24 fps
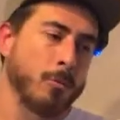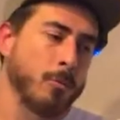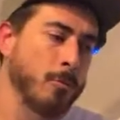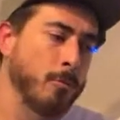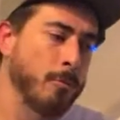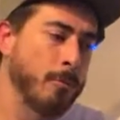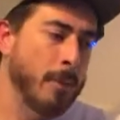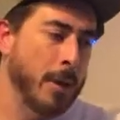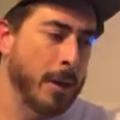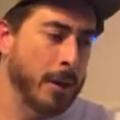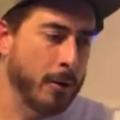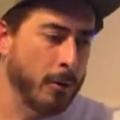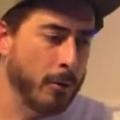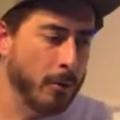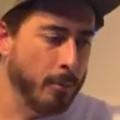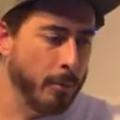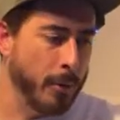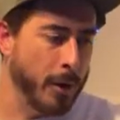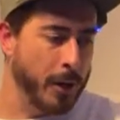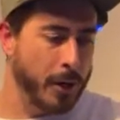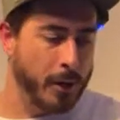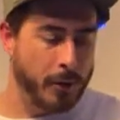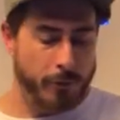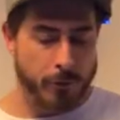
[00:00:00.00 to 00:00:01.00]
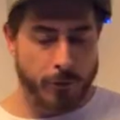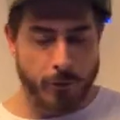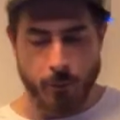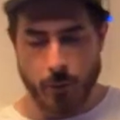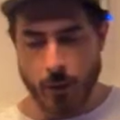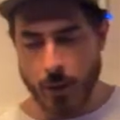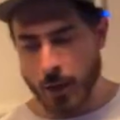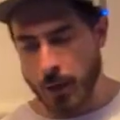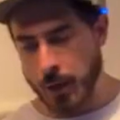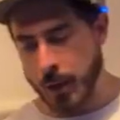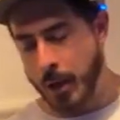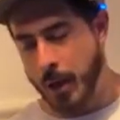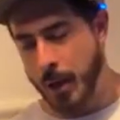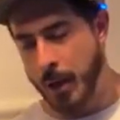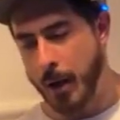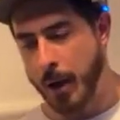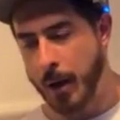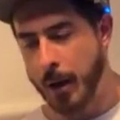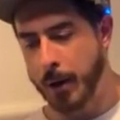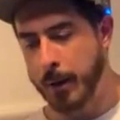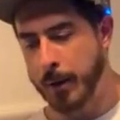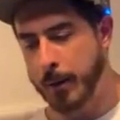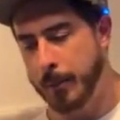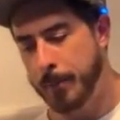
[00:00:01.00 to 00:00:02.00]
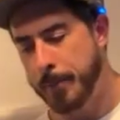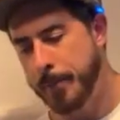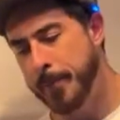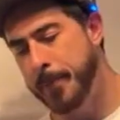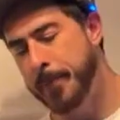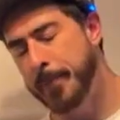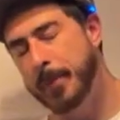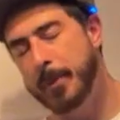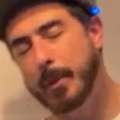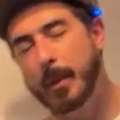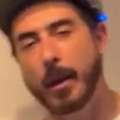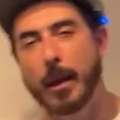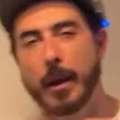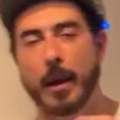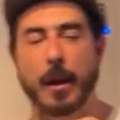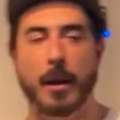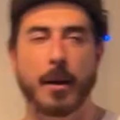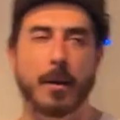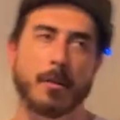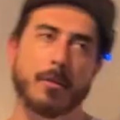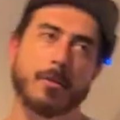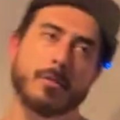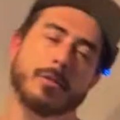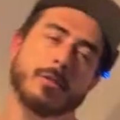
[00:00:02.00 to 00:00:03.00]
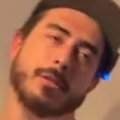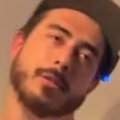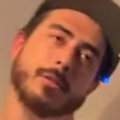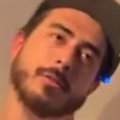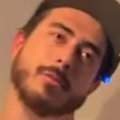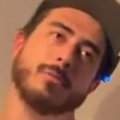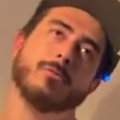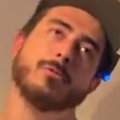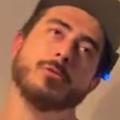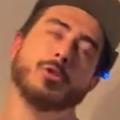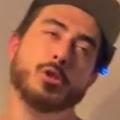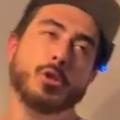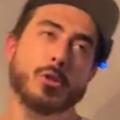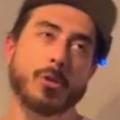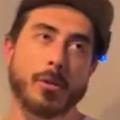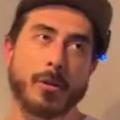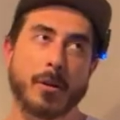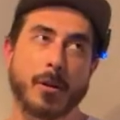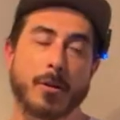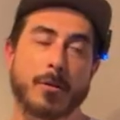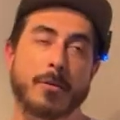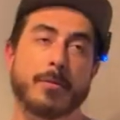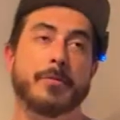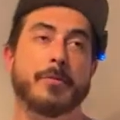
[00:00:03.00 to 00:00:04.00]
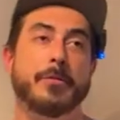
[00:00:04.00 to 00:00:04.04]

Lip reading: made it or break it for me. And sure enough,